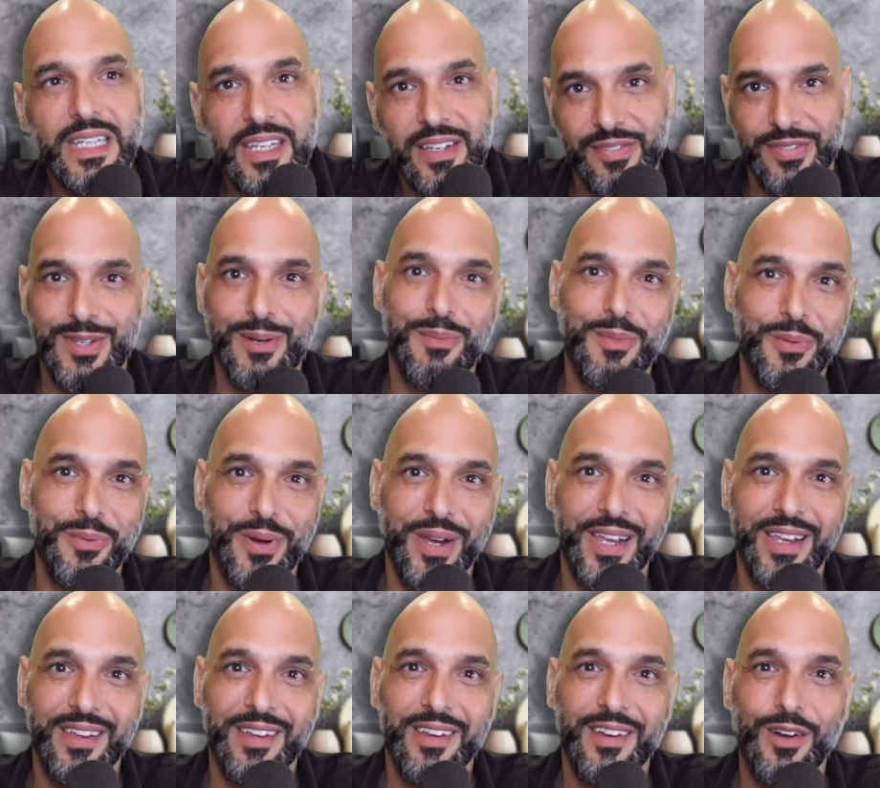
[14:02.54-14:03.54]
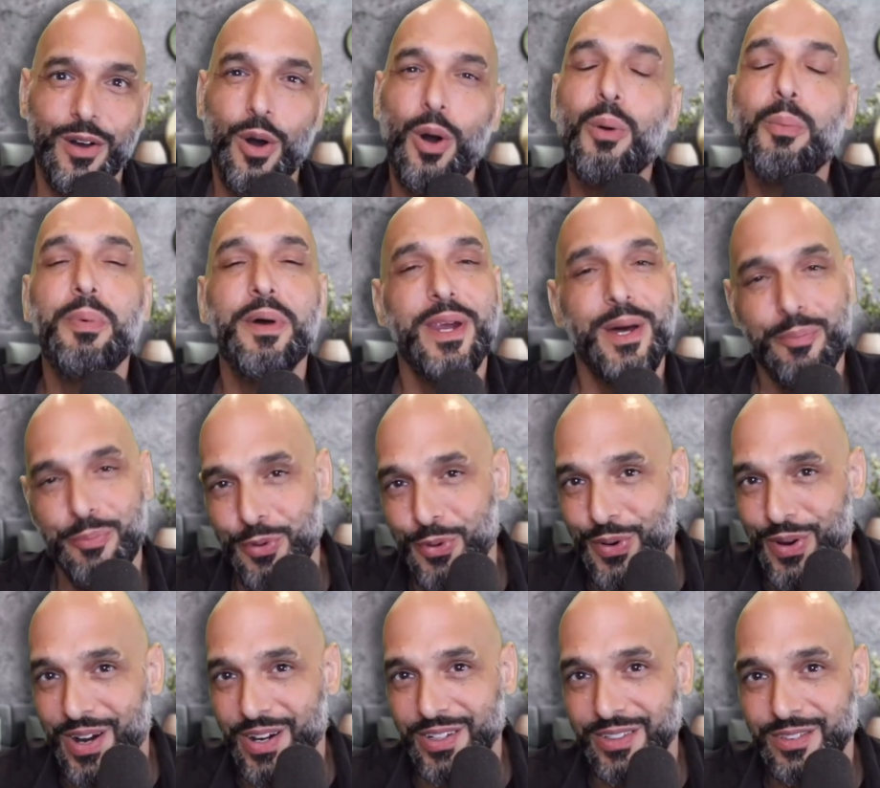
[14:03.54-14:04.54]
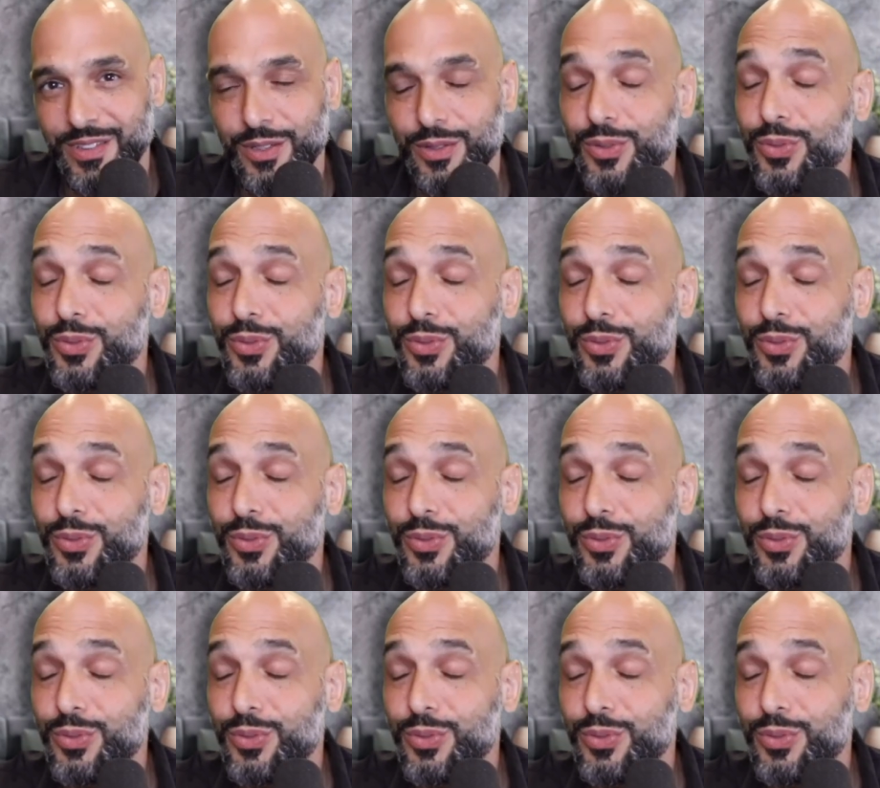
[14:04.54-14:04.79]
give them away. Open up your heart.